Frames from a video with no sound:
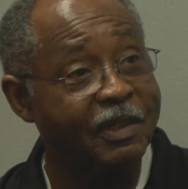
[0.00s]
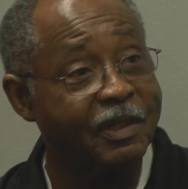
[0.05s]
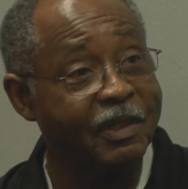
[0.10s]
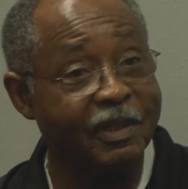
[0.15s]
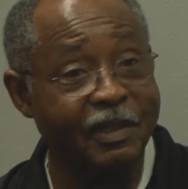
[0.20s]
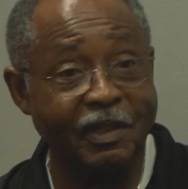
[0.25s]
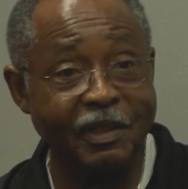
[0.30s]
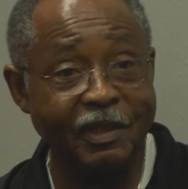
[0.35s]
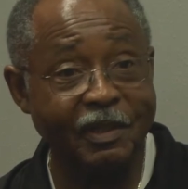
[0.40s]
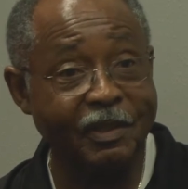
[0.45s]

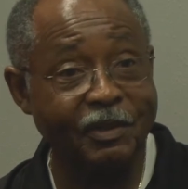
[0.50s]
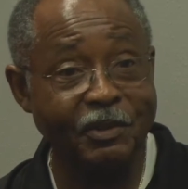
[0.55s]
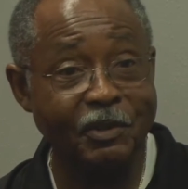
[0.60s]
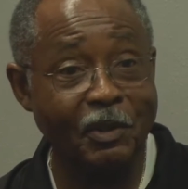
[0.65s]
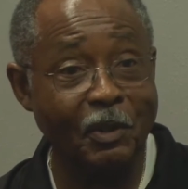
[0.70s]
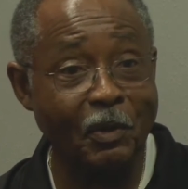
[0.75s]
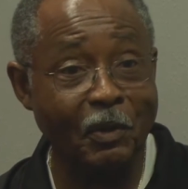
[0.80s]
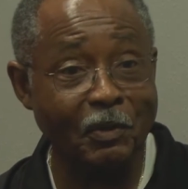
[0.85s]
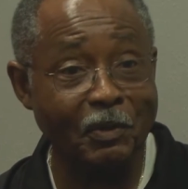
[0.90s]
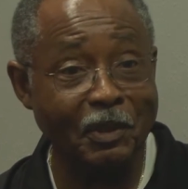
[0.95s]
You
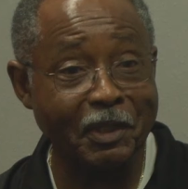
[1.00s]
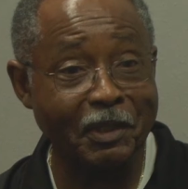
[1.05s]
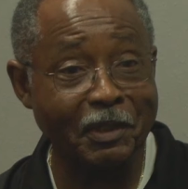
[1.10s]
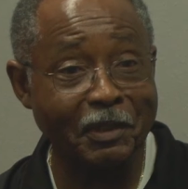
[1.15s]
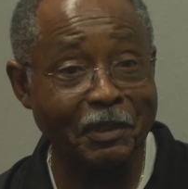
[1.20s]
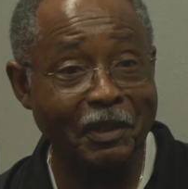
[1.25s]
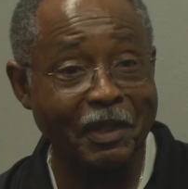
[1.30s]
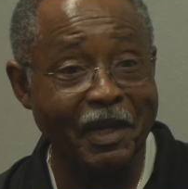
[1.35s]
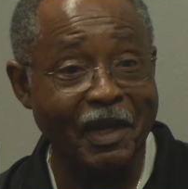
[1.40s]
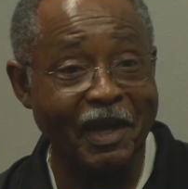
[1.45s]

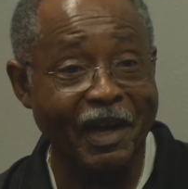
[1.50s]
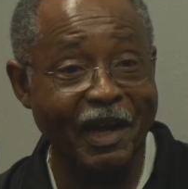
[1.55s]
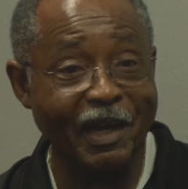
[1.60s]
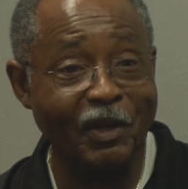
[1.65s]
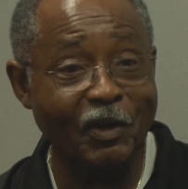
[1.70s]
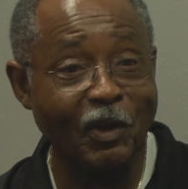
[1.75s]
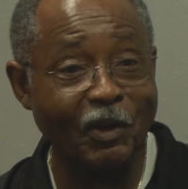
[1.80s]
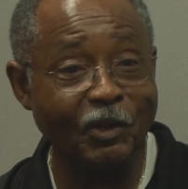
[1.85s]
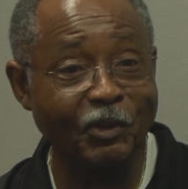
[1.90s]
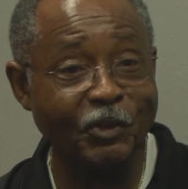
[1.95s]
know, I
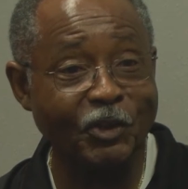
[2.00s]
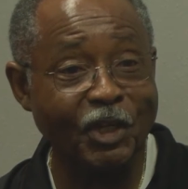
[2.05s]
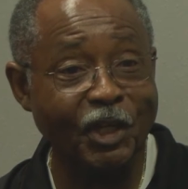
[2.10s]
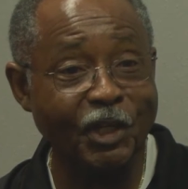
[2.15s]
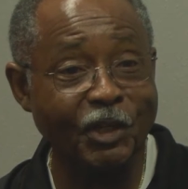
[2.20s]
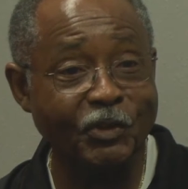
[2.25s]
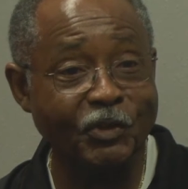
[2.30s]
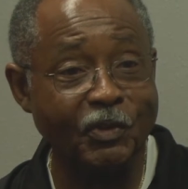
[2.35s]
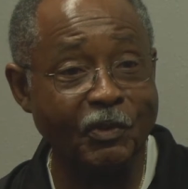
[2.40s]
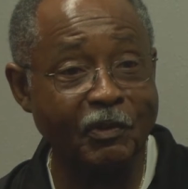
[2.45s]
call it the
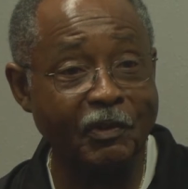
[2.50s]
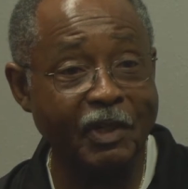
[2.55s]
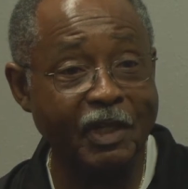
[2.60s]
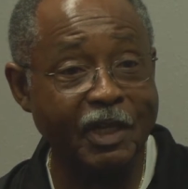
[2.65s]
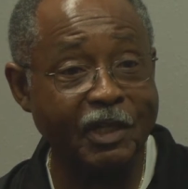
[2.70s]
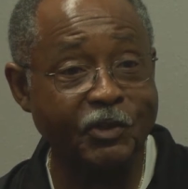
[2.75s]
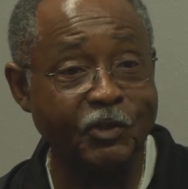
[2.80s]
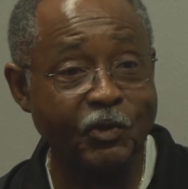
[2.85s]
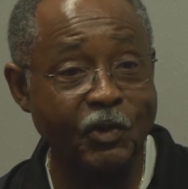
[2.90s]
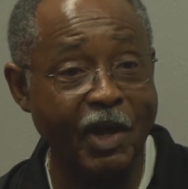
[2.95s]
age of
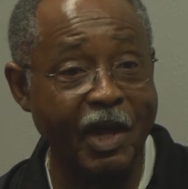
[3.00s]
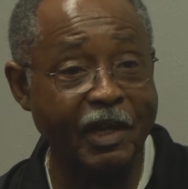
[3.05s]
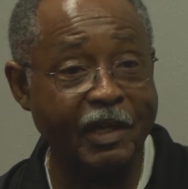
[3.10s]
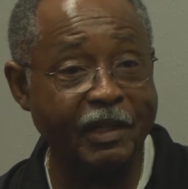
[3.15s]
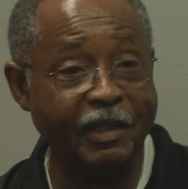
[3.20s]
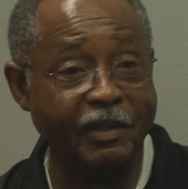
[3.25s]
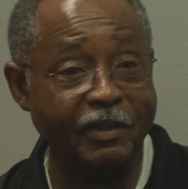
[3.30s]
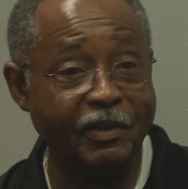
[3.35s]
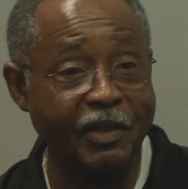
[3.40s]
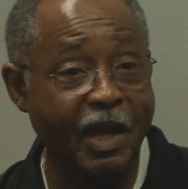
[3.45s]
electronics.